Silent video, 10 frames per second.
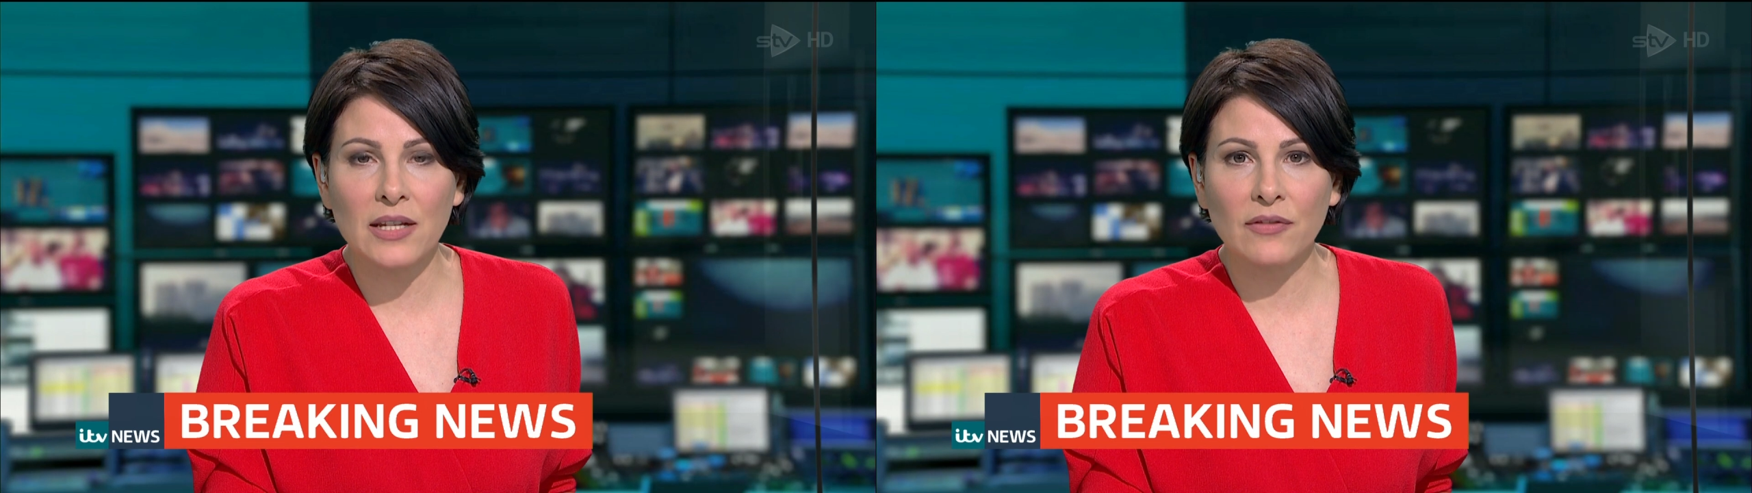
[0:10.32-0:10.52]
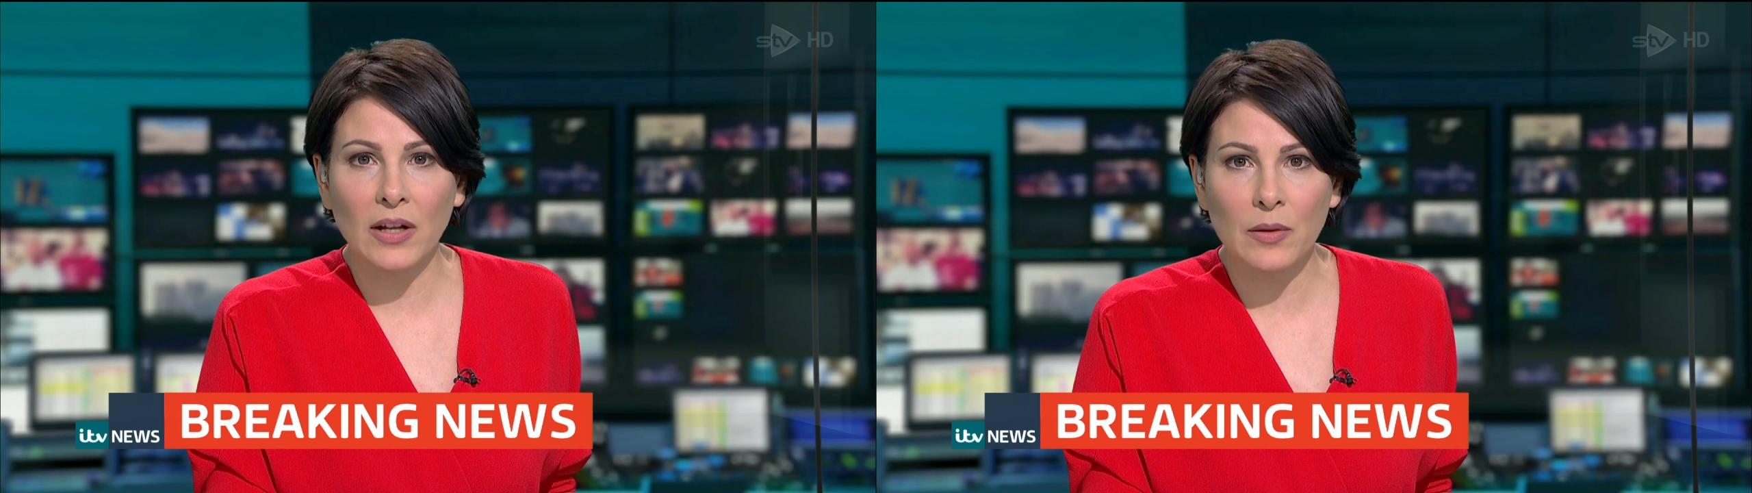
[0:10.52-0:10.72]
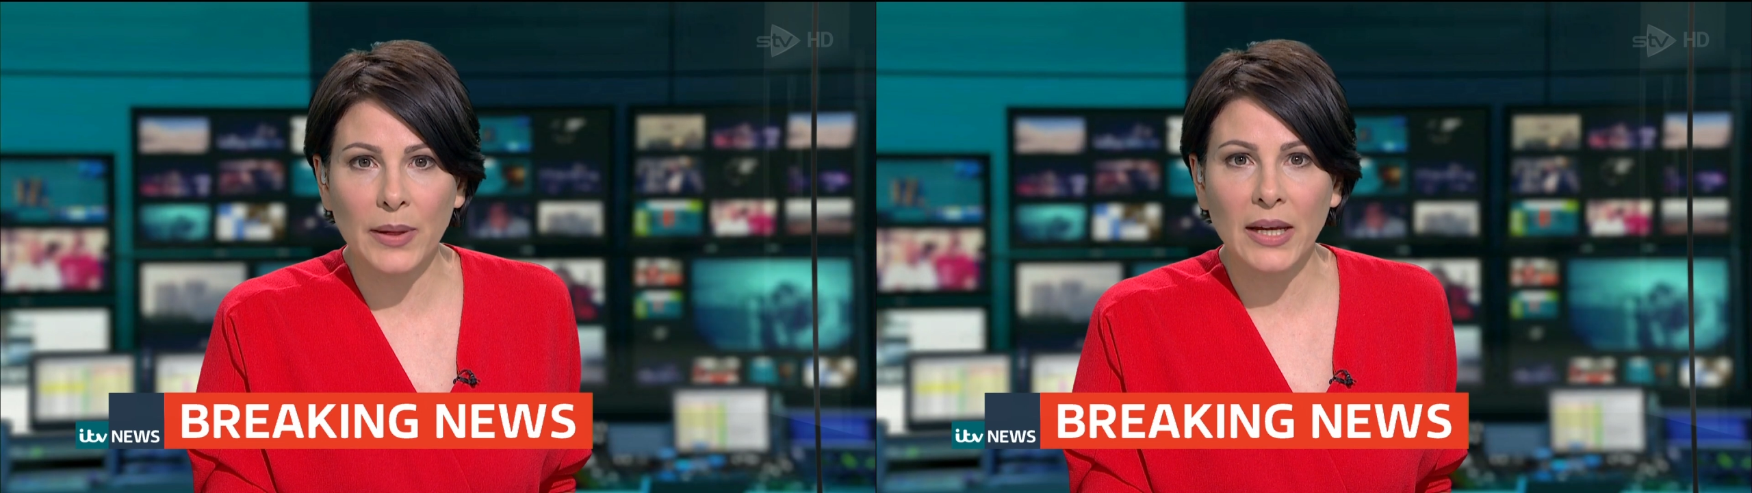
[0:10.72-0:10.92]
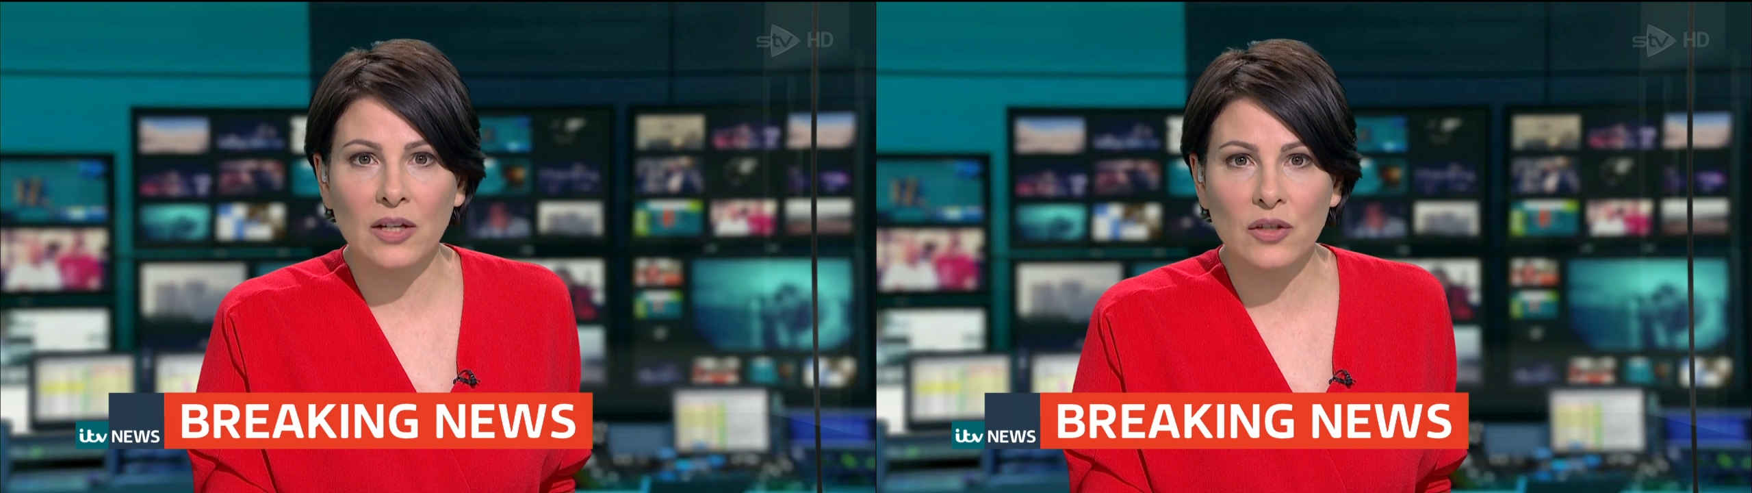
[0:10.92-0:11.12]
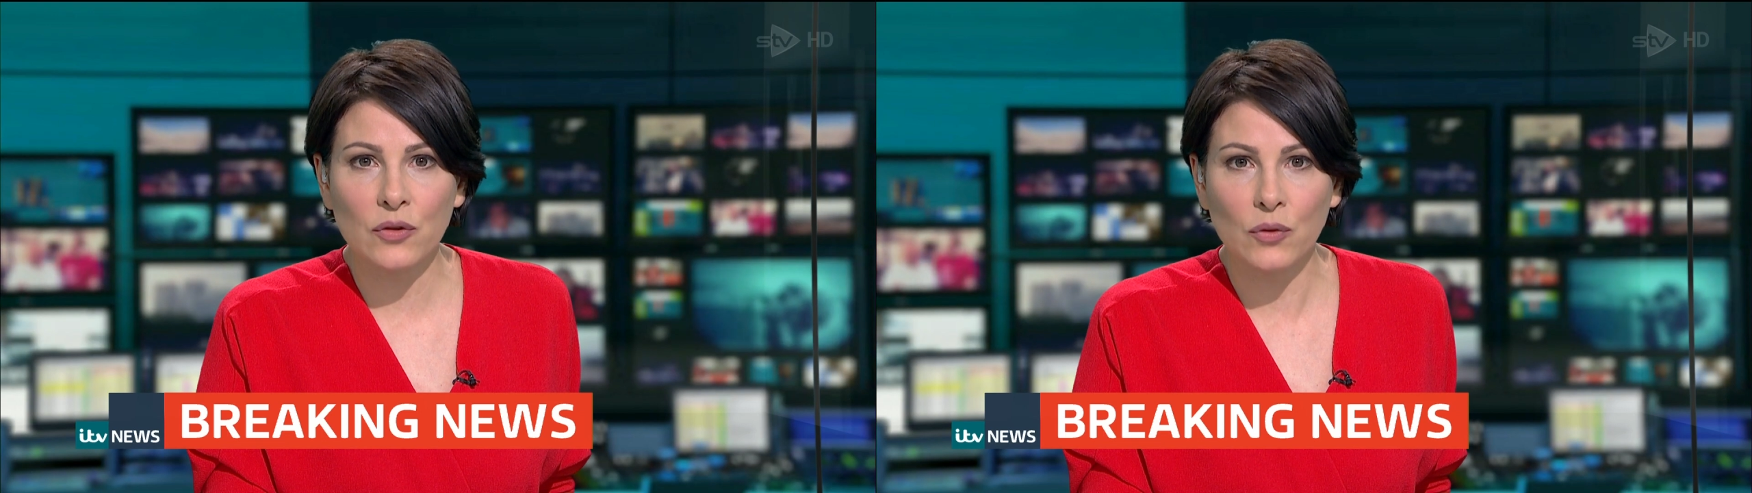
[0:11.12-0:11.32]
developing
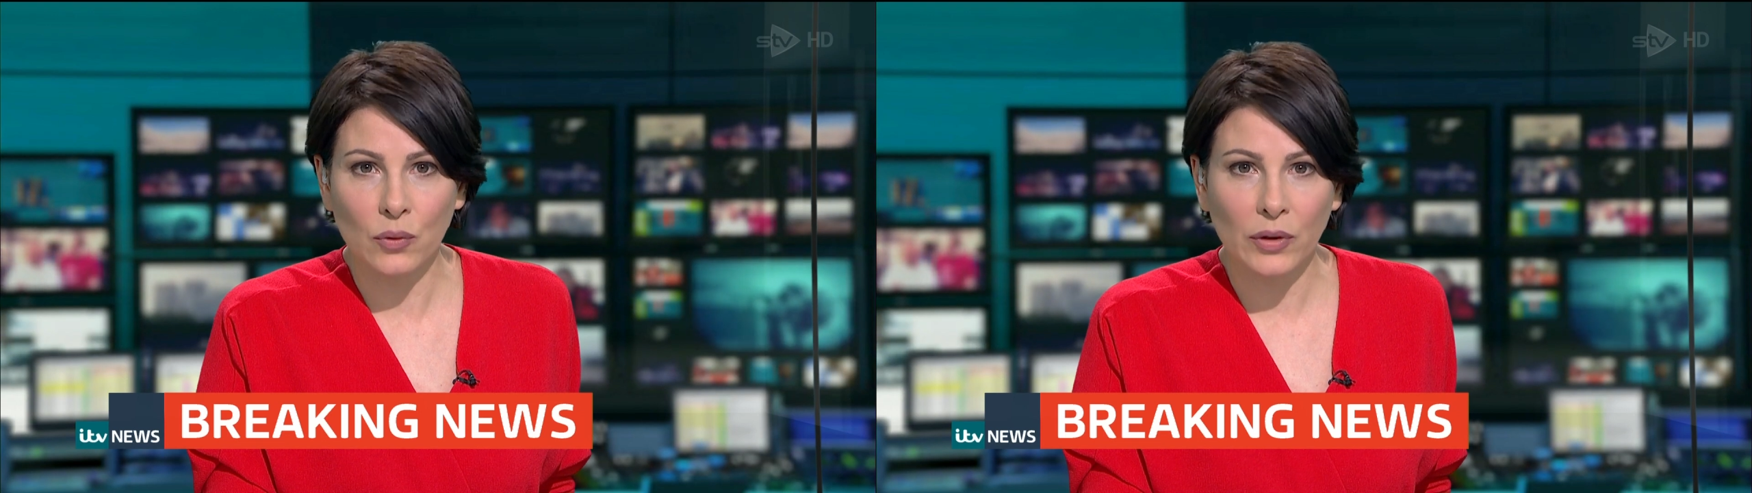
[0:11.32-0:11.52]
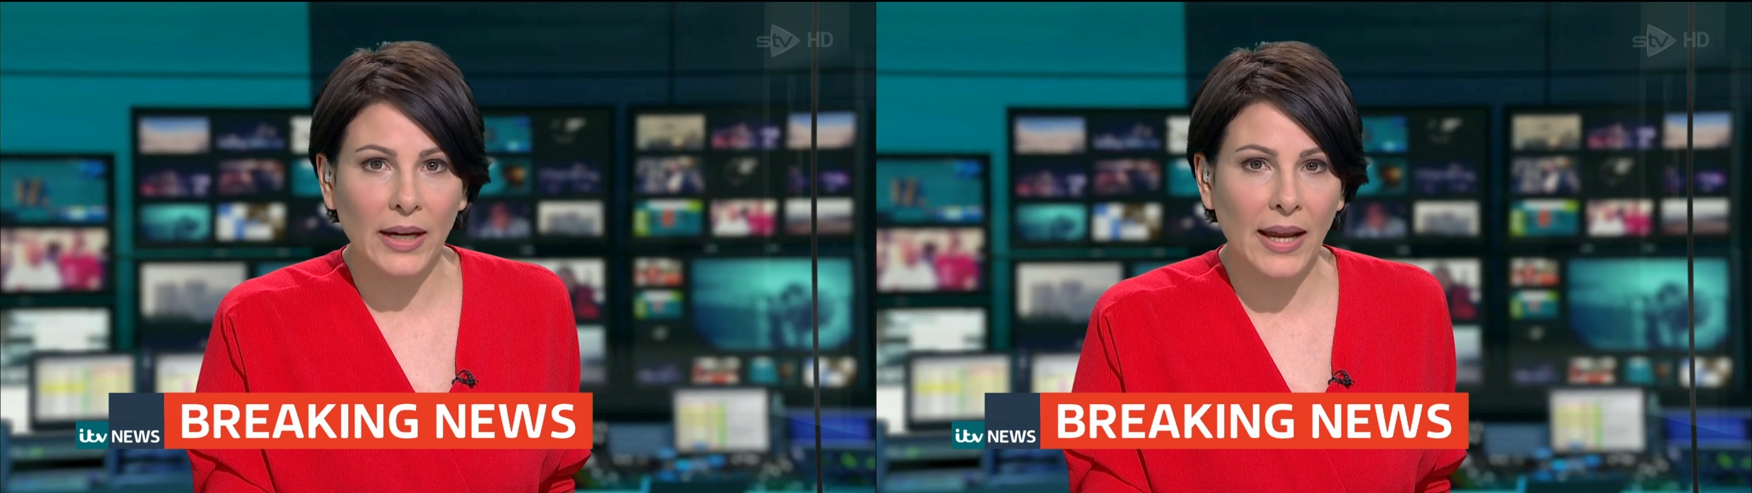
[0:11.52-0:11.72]
story,